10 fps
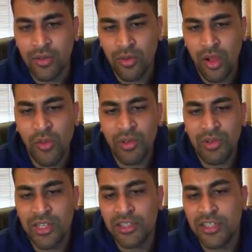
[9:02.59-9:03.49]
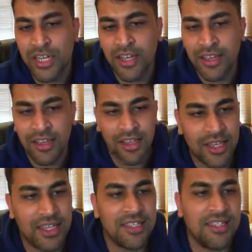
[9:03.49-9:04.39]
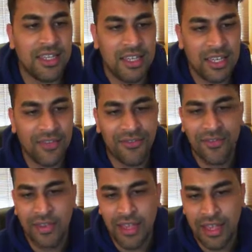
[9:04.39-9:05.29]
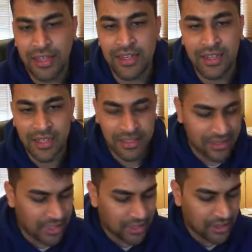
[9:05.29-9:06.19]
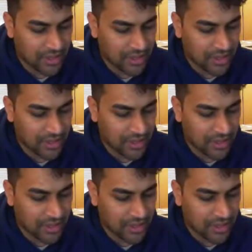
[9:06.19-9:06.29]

all we would need to check is if head is null.